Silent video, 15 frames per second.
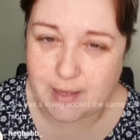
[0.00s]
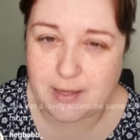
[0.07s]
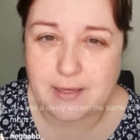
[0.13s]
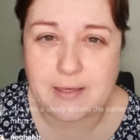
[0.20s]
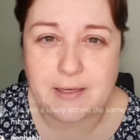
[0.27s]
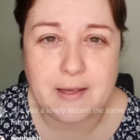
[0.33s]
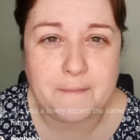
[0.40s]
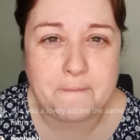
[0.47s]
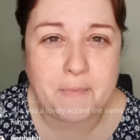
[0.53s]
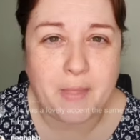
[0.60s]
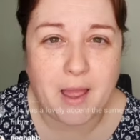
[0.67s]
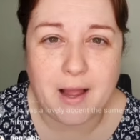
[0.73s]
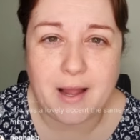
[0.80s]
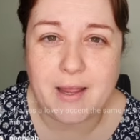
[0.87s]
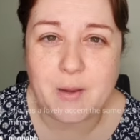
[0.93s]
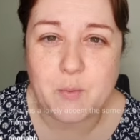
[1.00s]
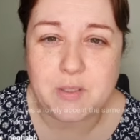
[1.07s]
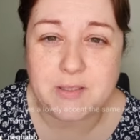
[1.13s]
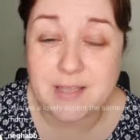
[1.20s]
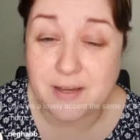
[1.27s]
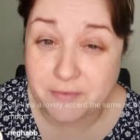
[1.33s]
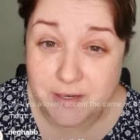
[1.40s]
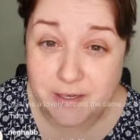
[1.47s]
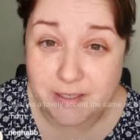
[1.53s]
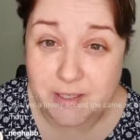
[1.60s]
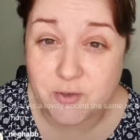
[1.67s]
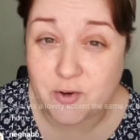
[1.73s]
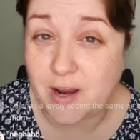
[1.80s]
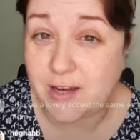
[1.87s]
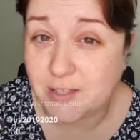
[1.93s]
I will
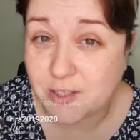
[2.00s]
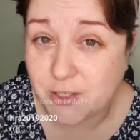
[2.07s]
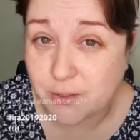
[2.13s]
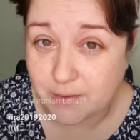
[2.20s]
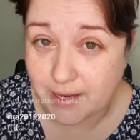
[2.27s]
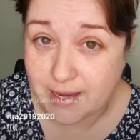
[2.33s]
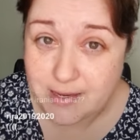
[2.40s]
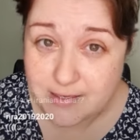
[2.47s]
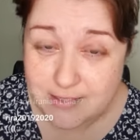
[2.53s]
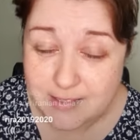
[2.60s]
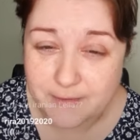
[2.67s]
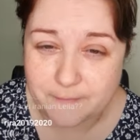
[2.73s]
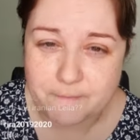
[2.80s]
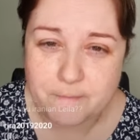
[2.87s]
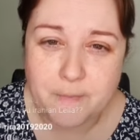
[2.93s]
definitely try to do that.